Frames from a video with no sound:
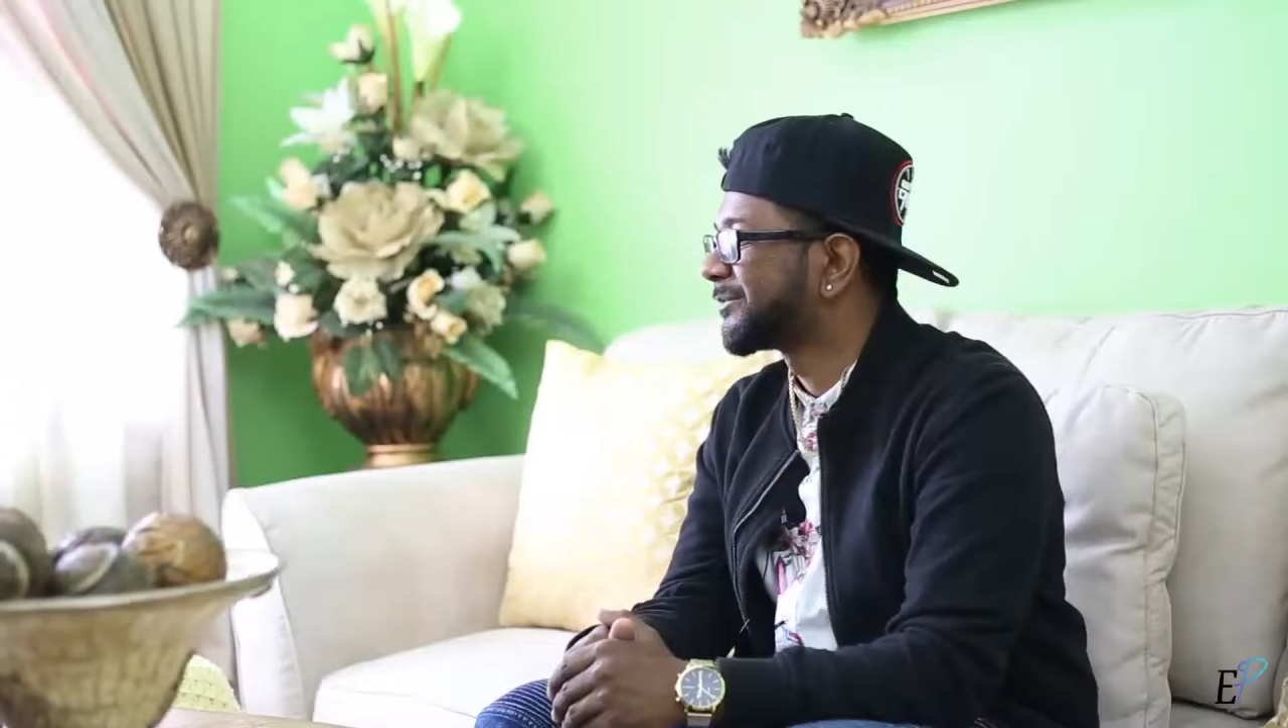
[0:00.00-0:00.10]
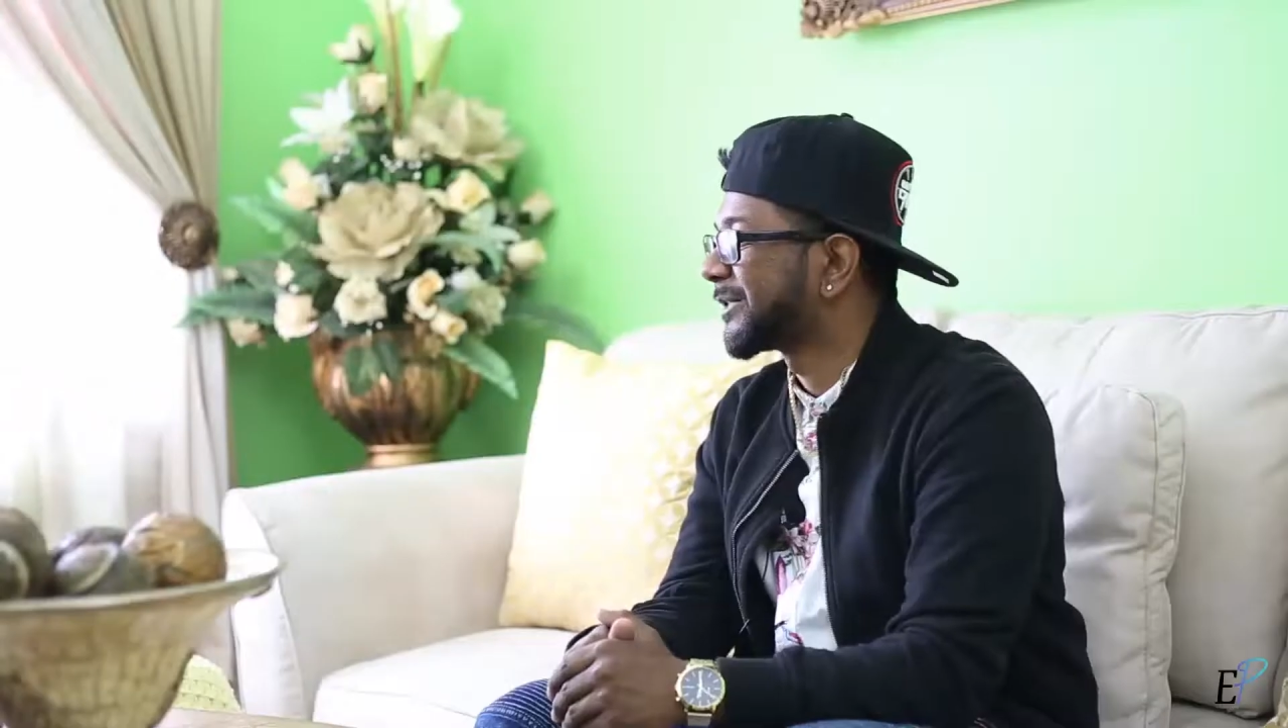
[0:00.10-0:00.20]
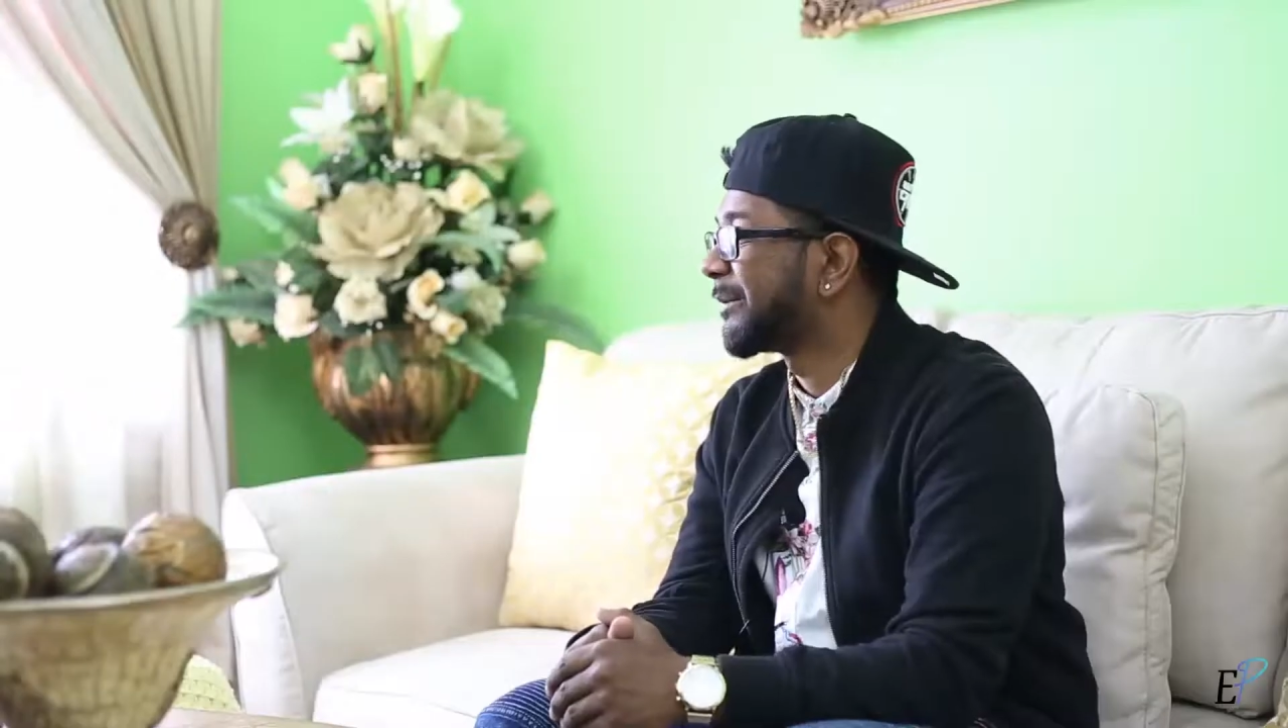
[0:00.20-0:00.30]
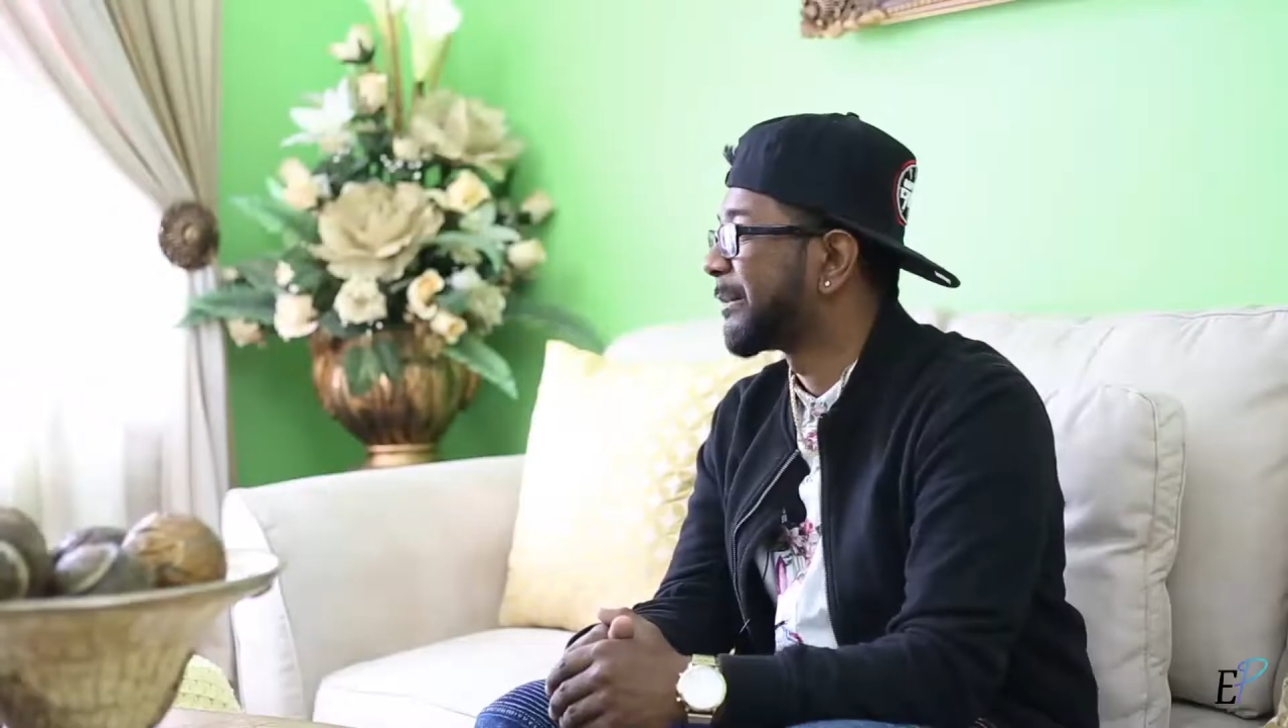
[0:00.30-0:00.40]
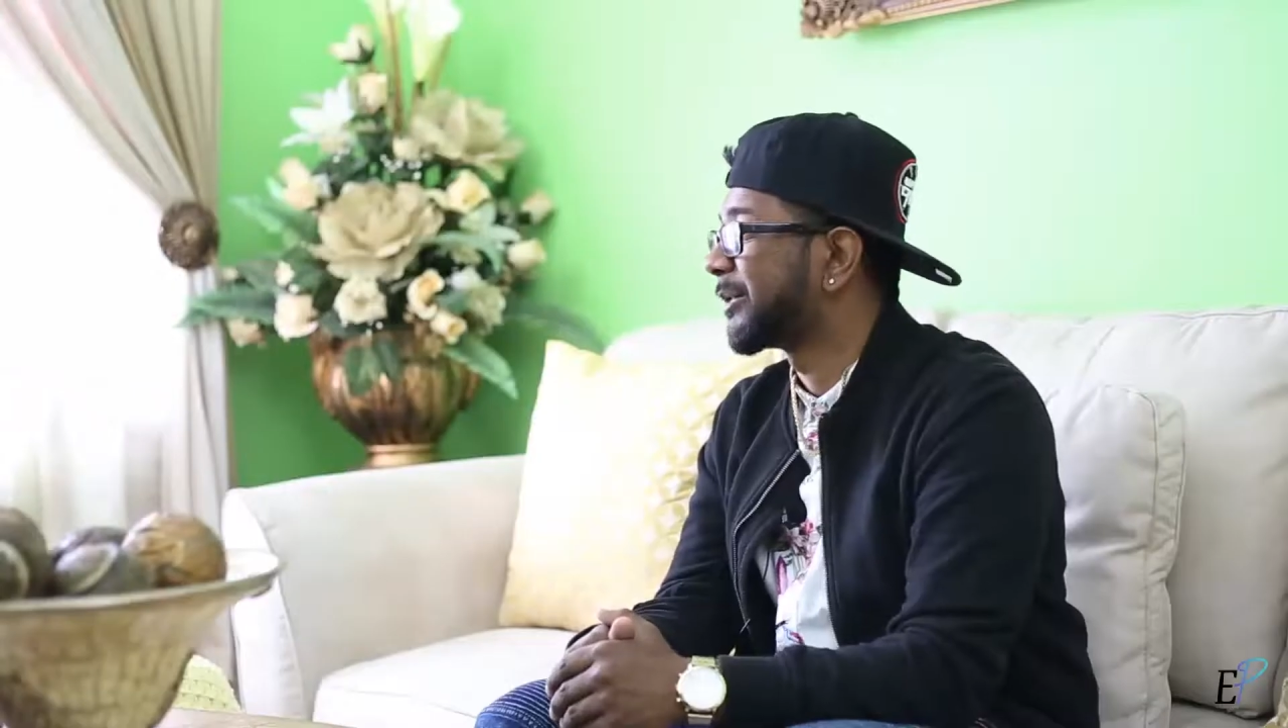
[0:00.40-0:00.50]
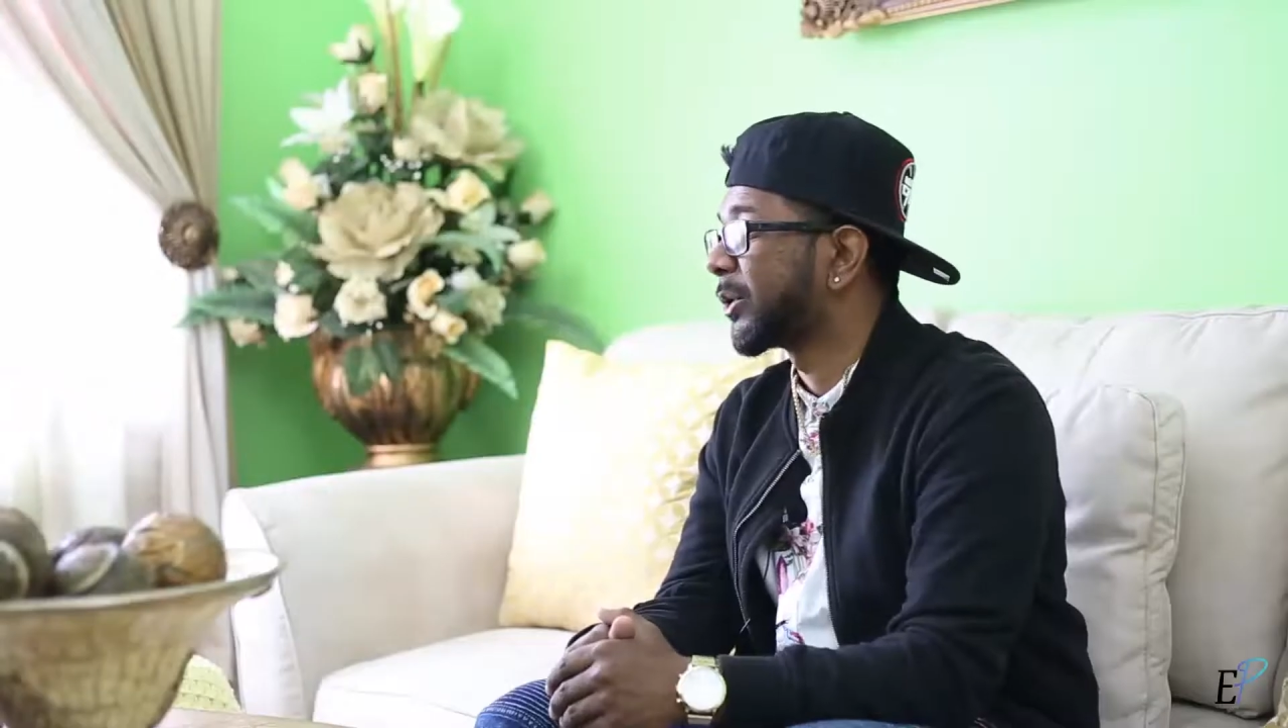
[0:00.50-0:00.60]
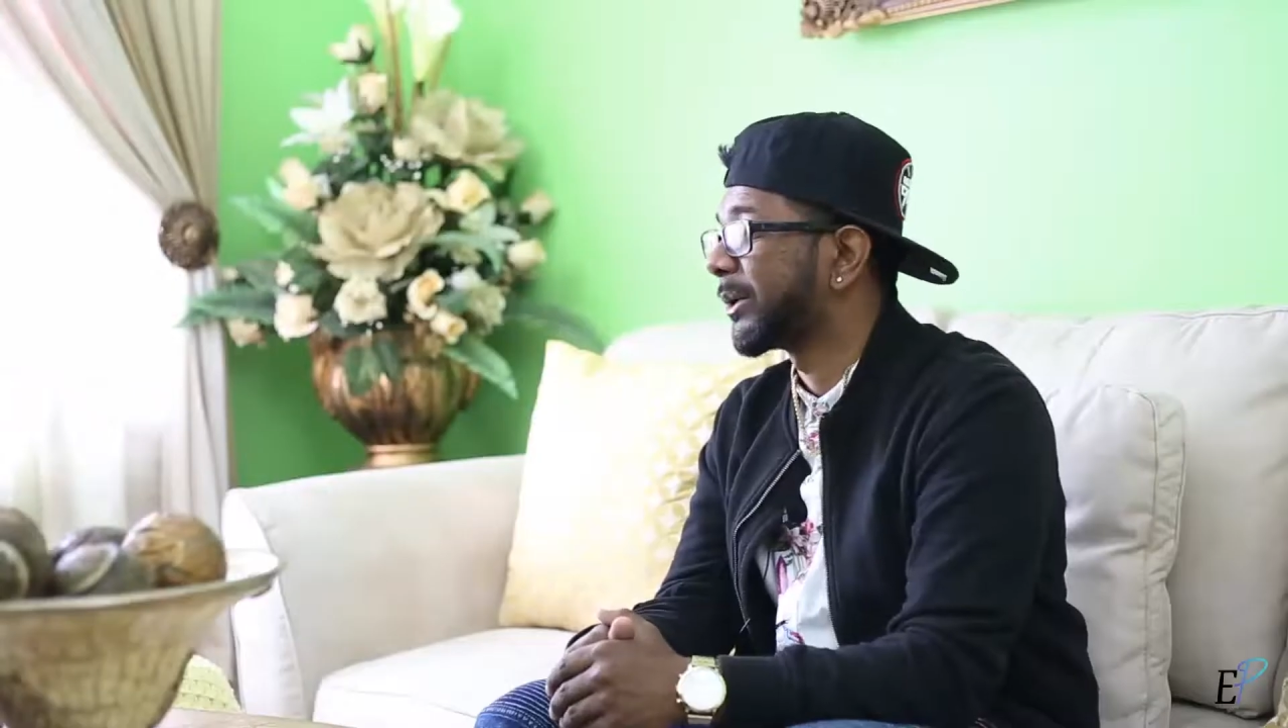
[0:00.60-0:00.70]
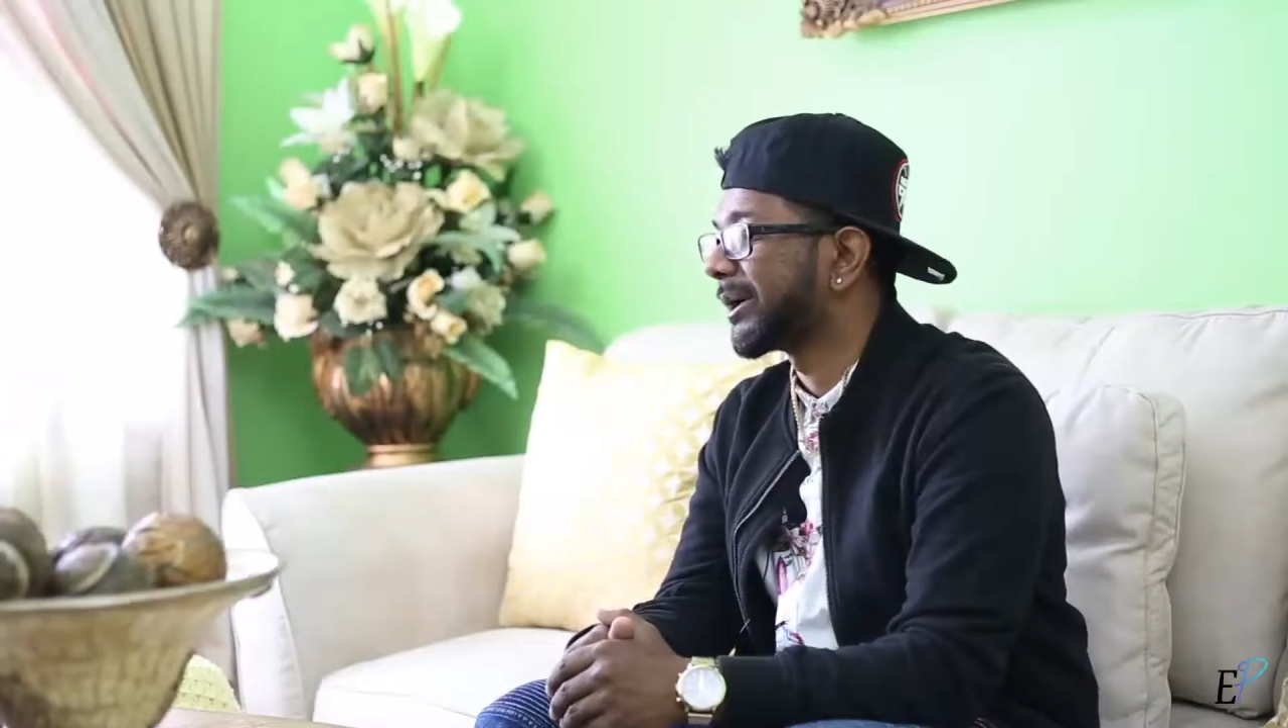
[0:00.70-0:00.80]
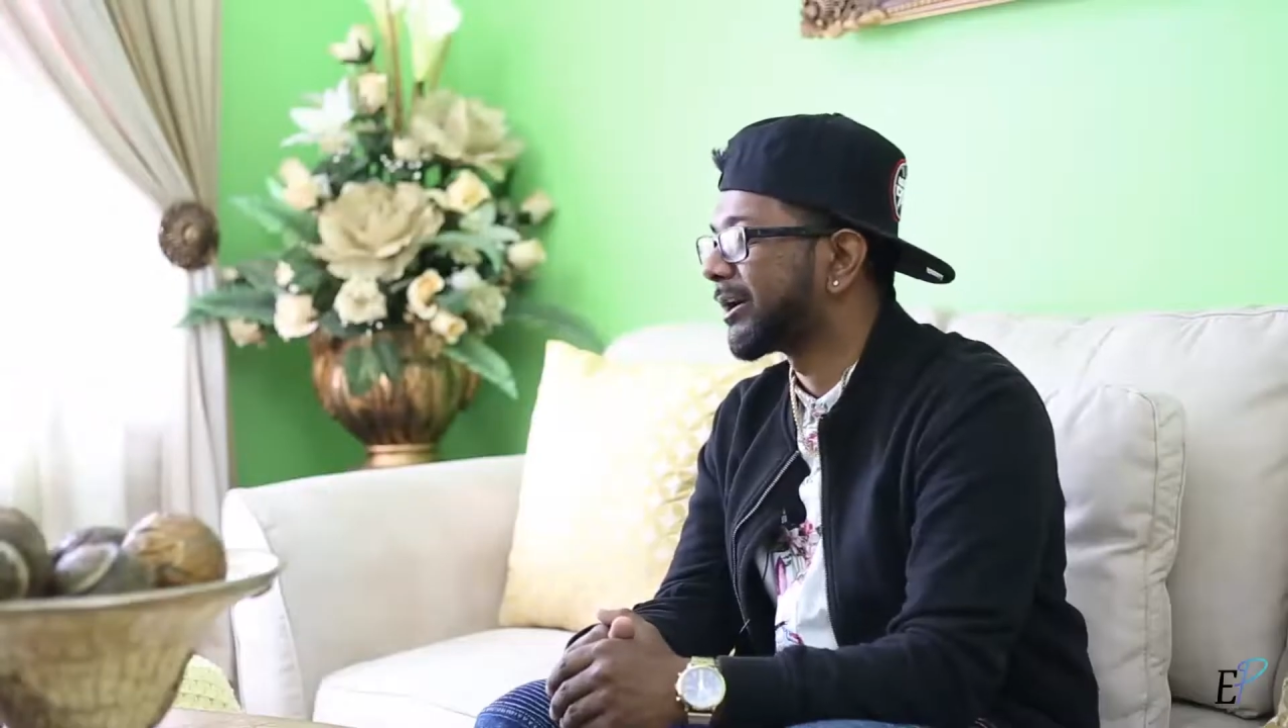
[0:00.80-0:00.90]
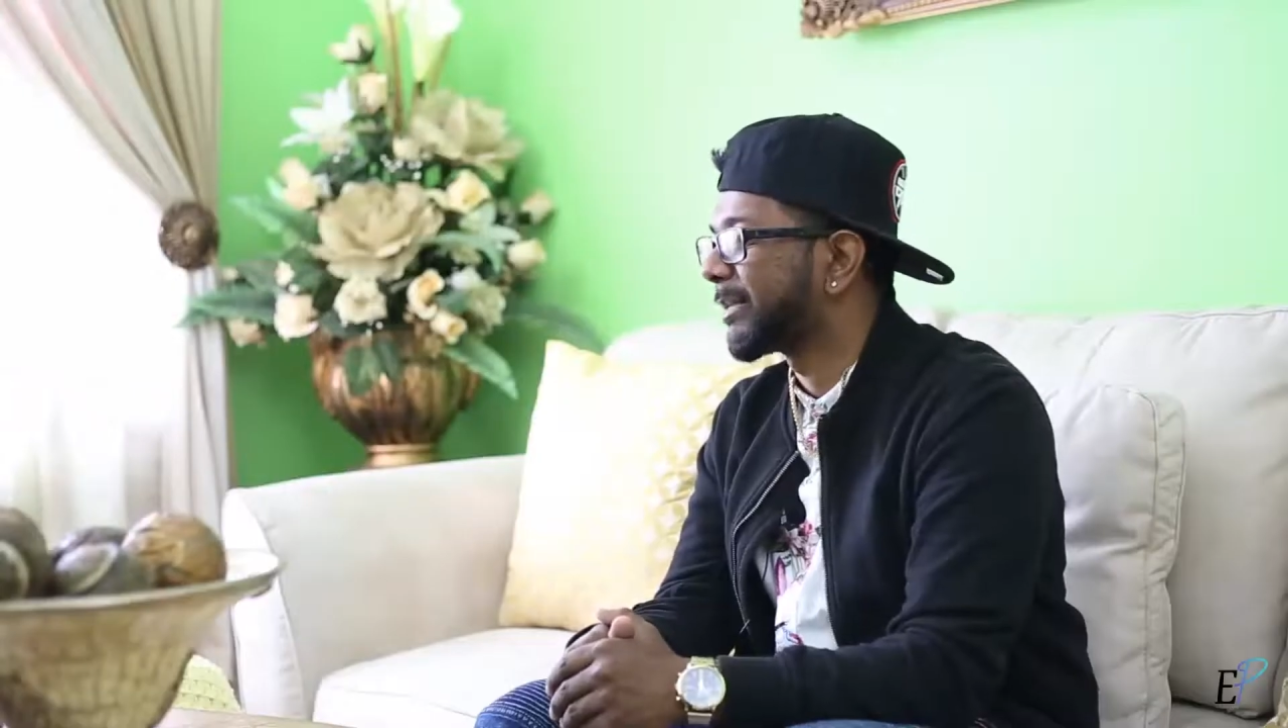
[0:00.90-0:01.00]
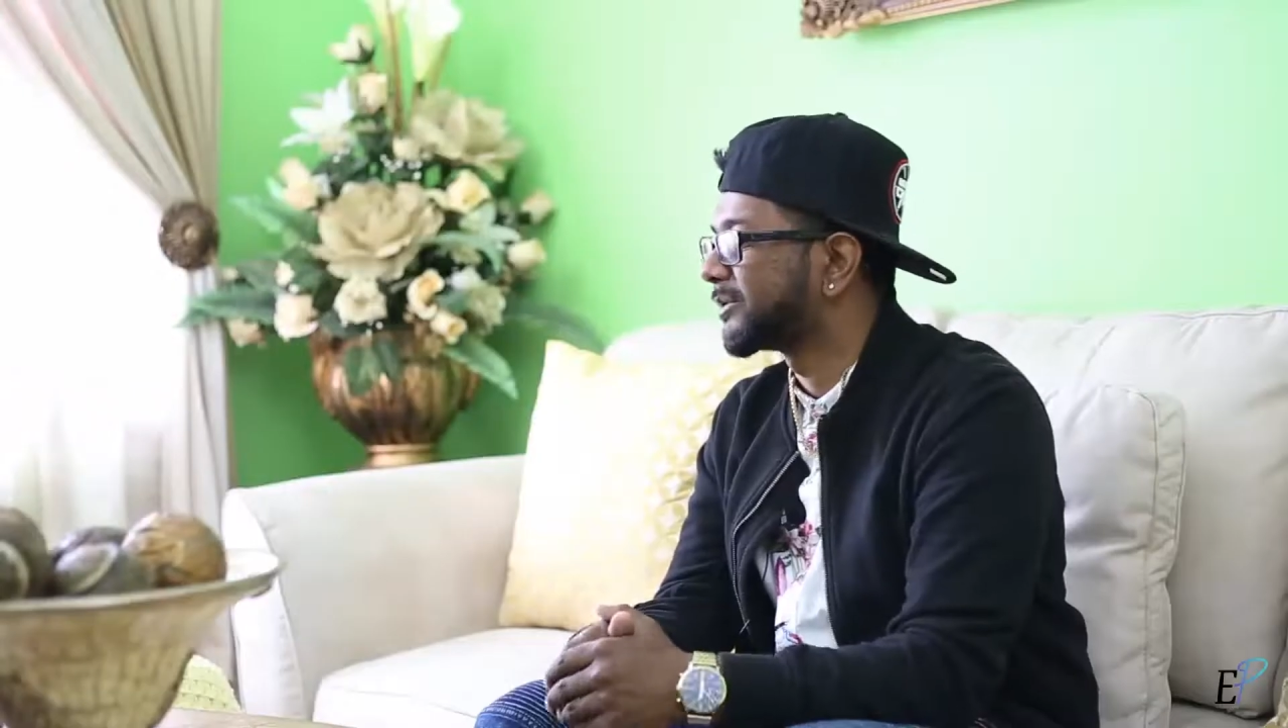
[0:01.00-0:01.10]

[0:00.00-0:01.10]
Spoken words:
I remember growing up,